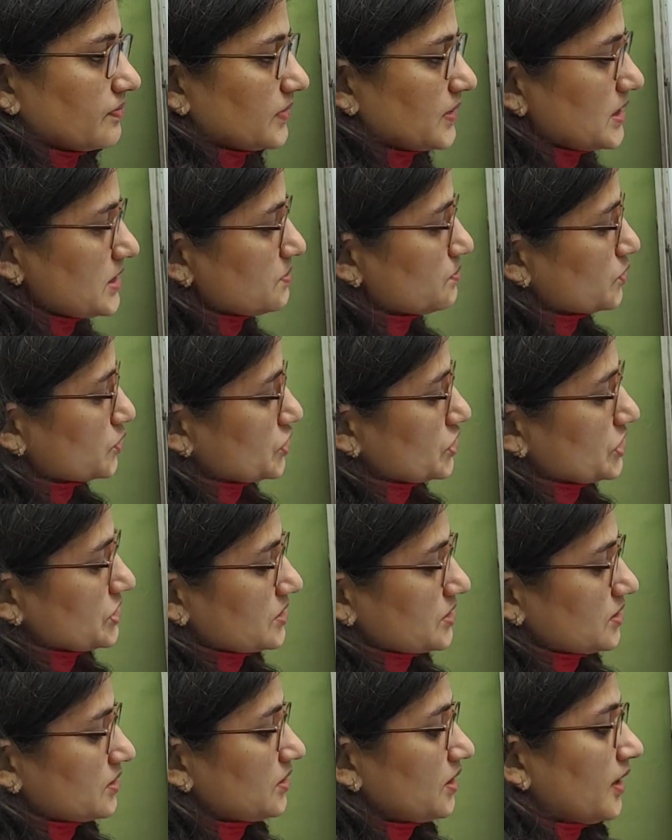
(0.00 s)
This
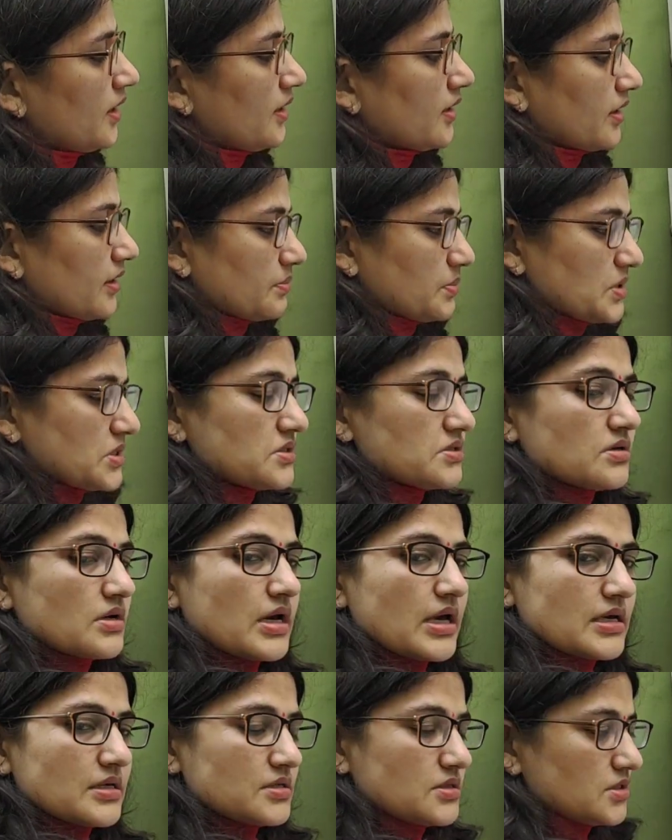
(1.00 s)
position, capacitor
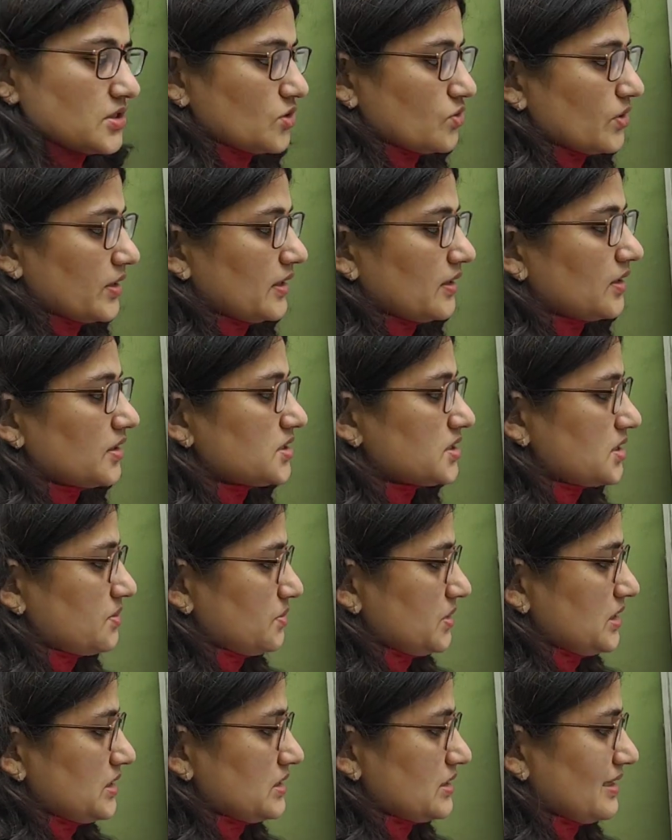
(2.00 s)
has zero energy,
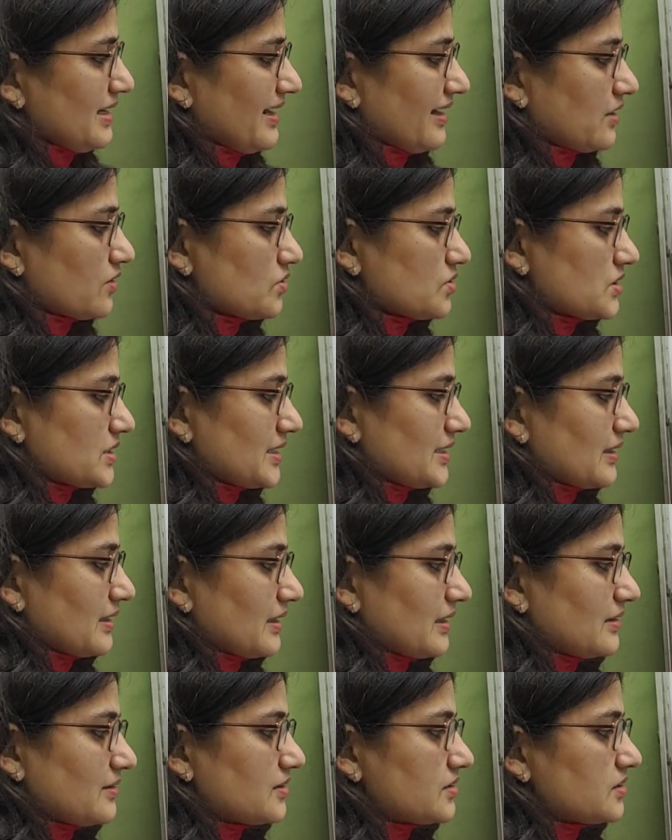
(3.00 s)
means electrostatic
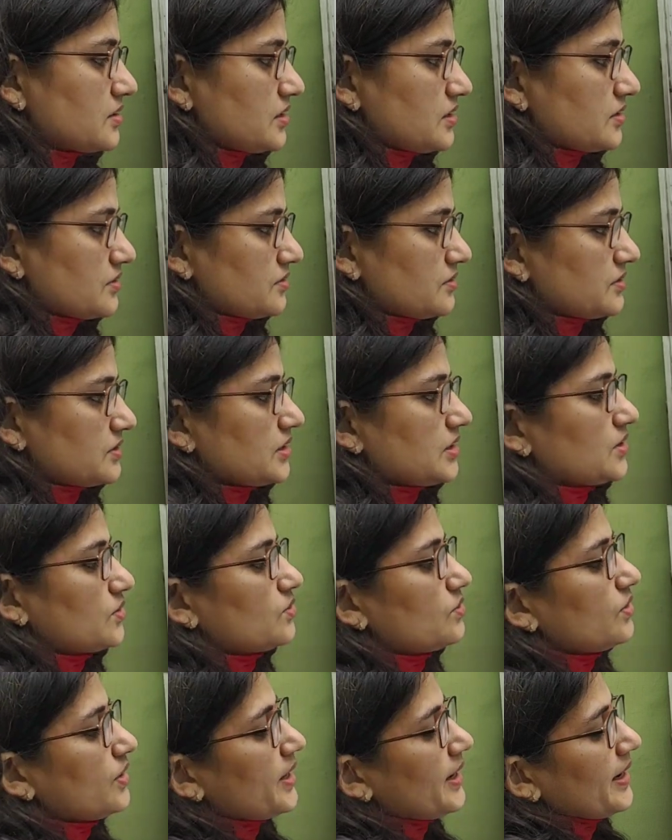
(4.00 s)
energy is
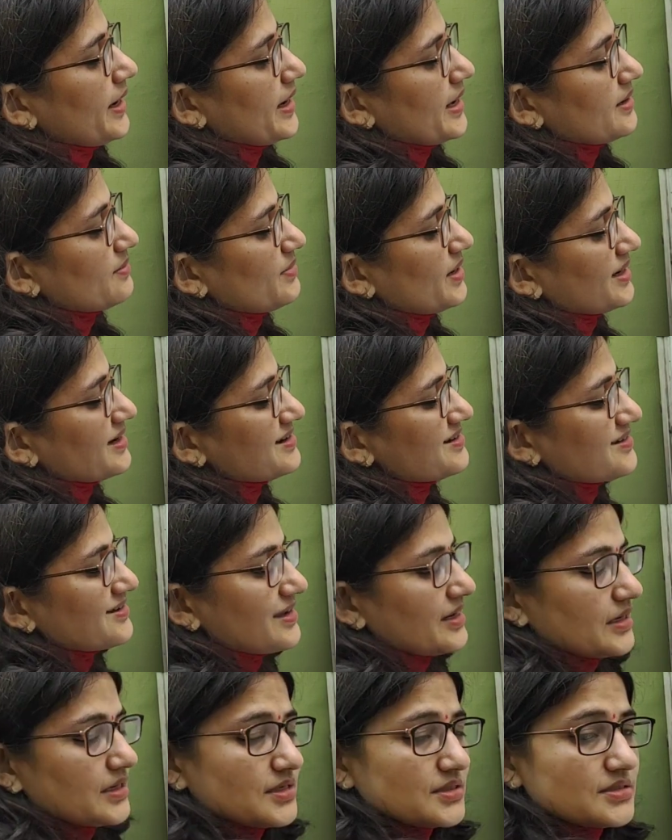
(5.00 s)
zero and magnetic
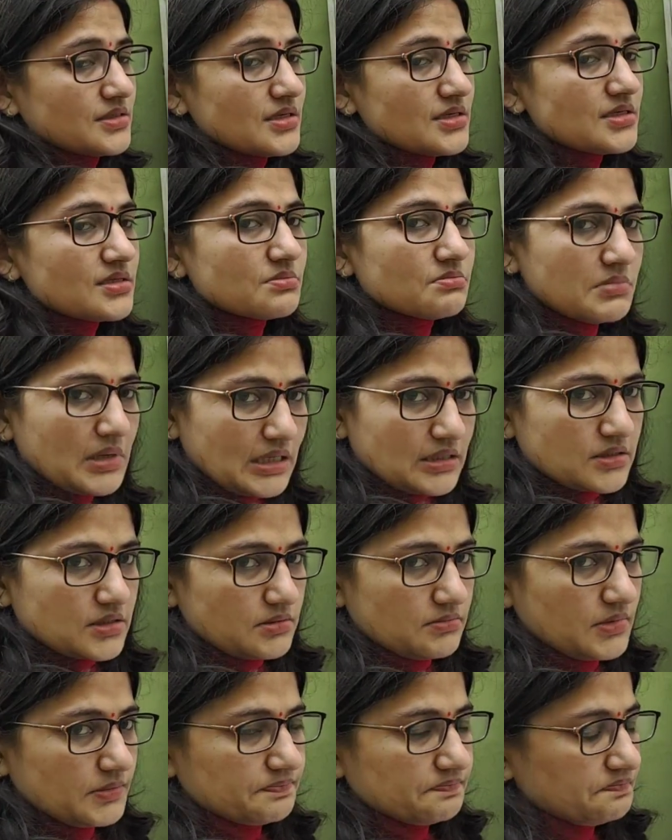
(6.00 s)
energy is
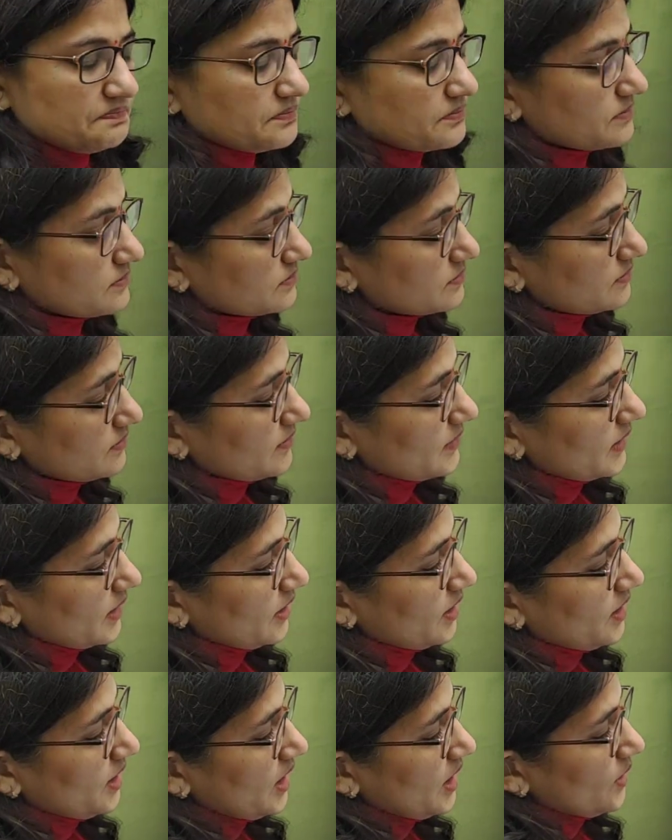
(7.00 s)
maximum.
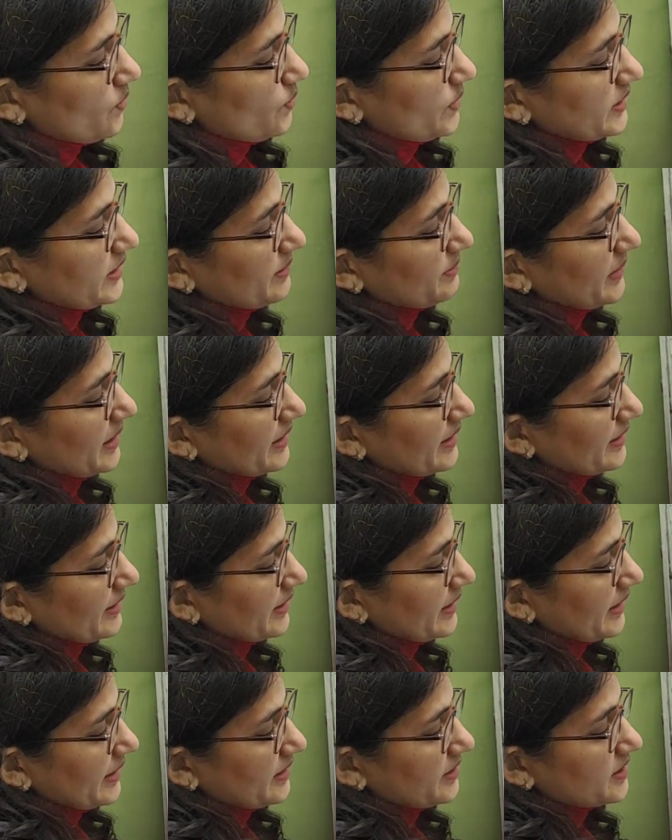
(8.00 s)
When the
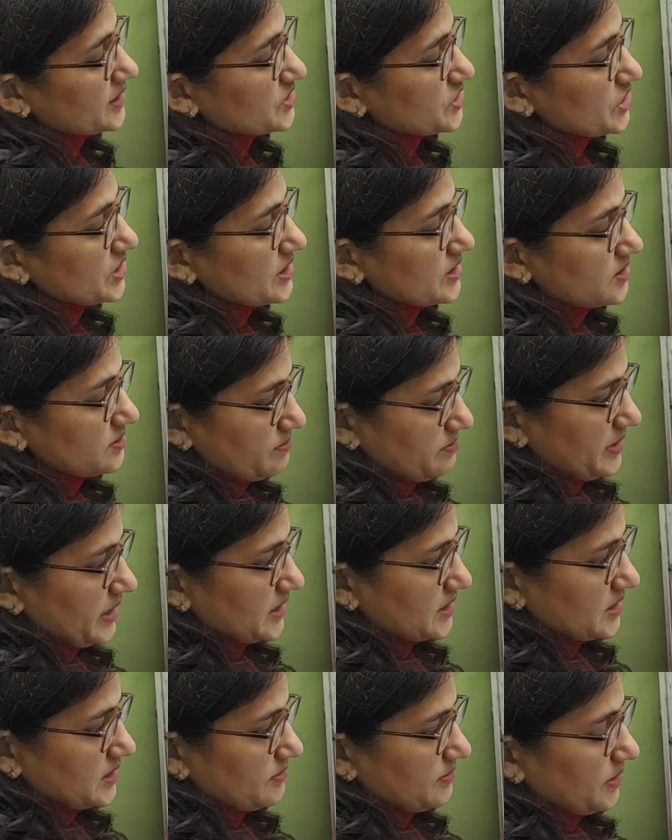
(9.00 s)
magnetic energy is
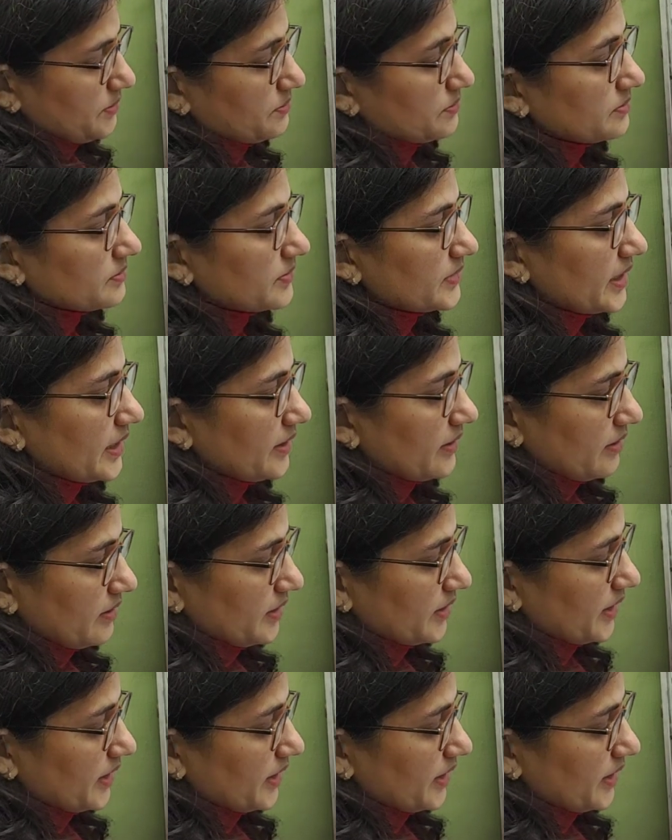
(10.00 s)
maximum, then